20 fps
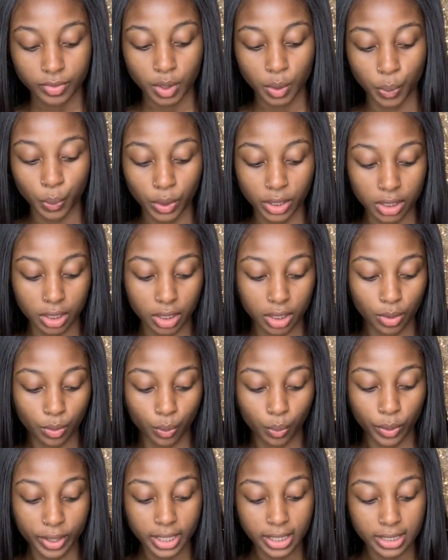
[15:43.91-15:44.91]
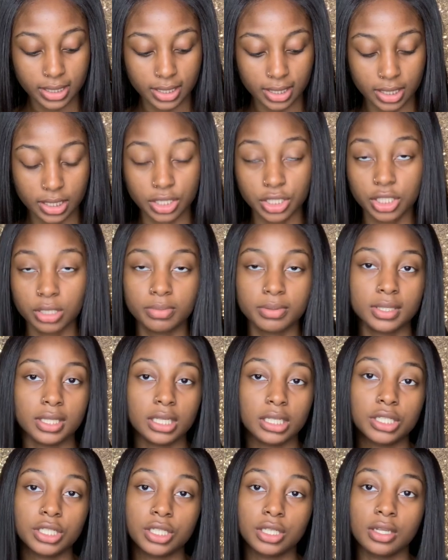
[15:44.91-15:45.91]
with Wix and
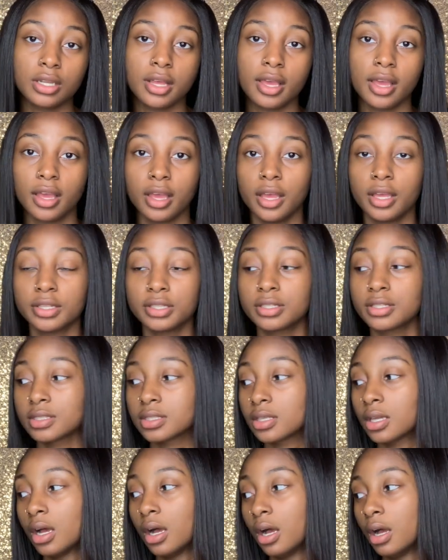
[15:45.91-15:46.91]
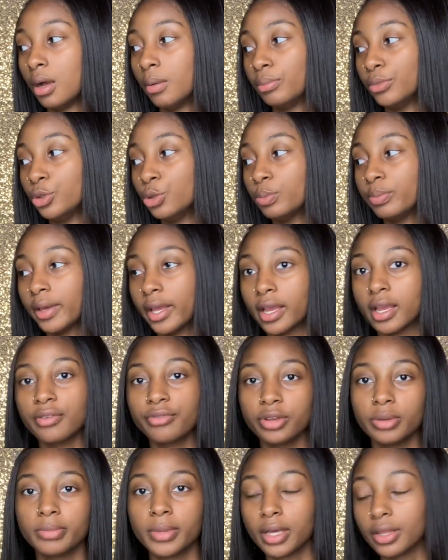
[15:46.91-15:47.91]
ShipStation, it's um, you pay
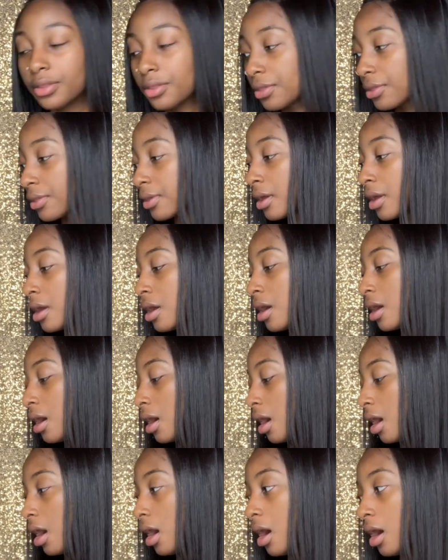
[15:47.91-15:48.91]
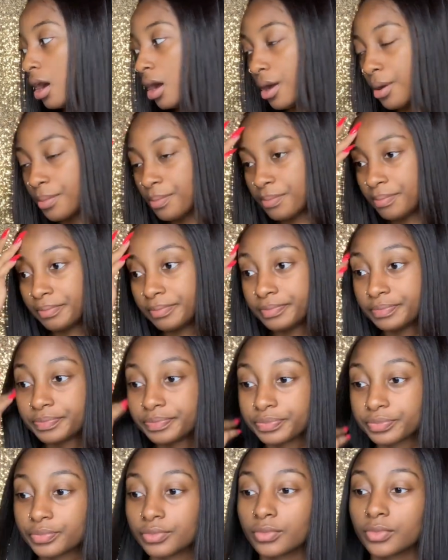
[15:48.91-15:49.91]
every month um,
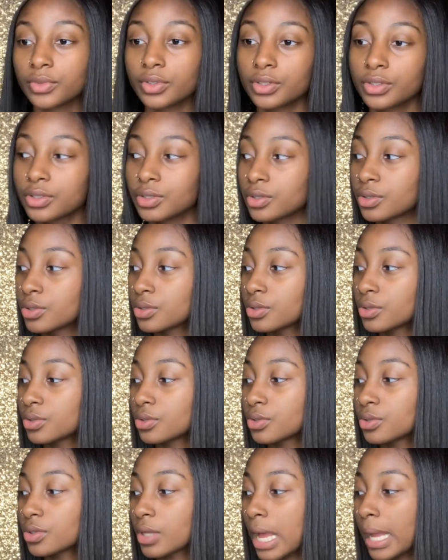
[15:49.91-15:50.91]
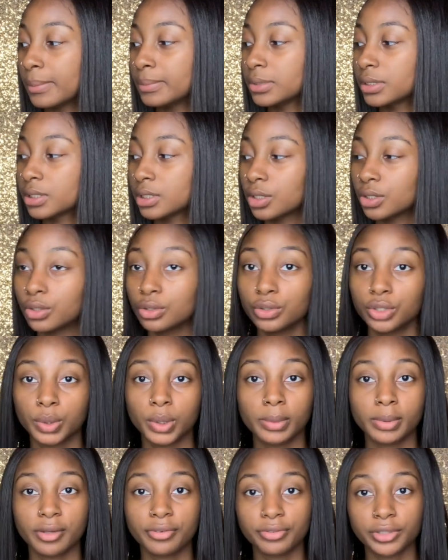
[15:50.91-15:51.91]
I'm still
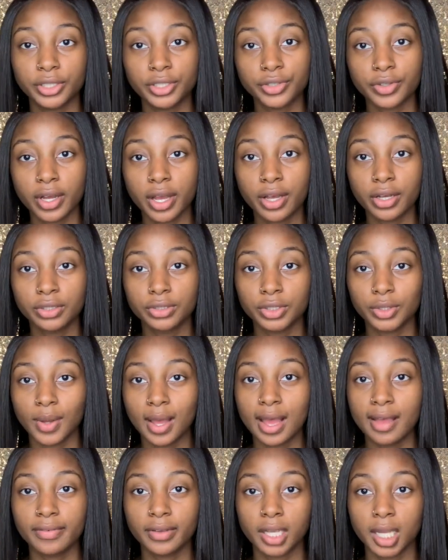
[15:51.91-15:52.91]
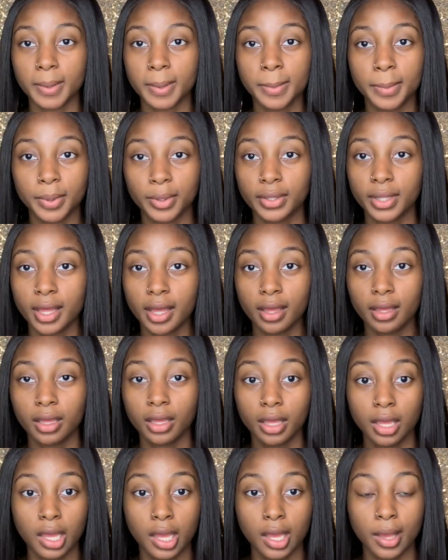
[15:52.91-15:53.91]
doing my free trial, so I haven't come up on that.
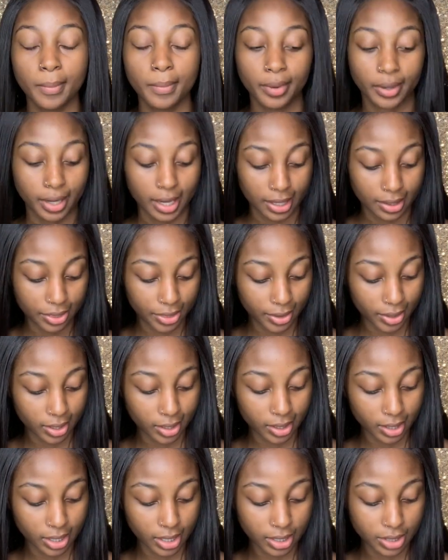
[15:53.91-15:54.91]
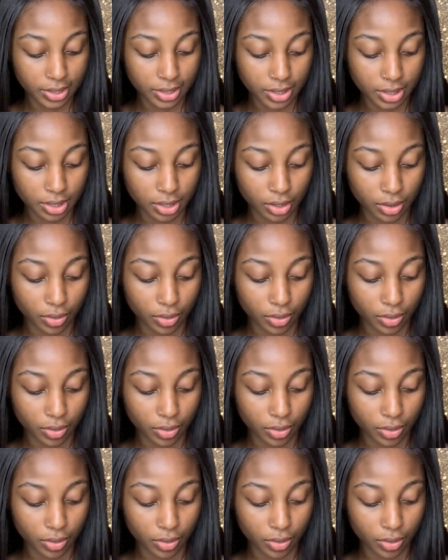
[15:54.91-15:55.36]
But I think it's